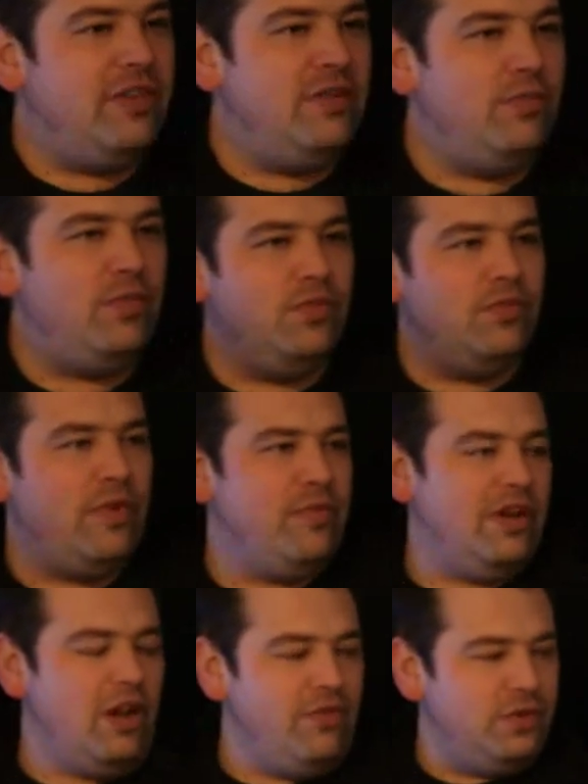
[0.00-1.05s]
about 16
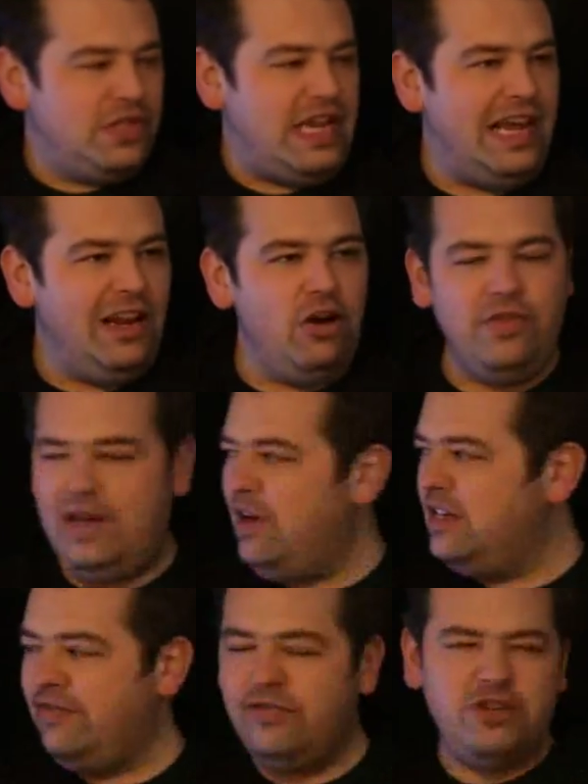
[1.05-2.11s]
schools in the
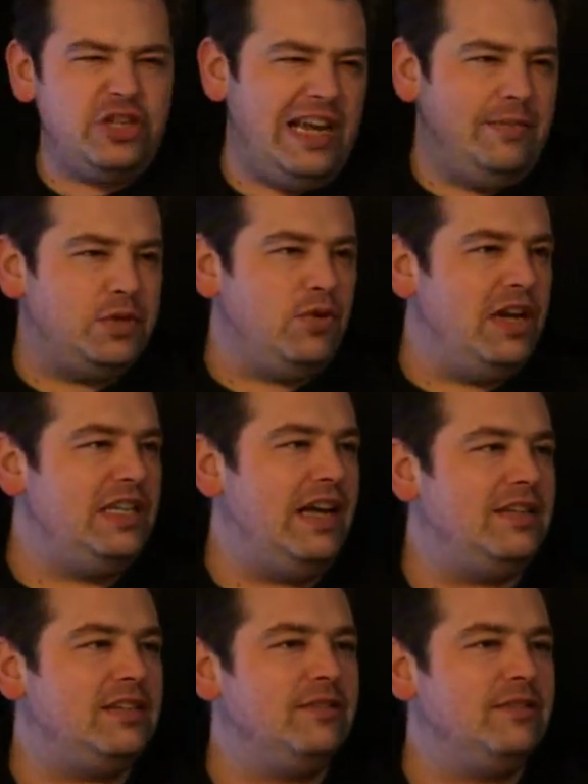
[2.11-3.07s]
region. So it benefits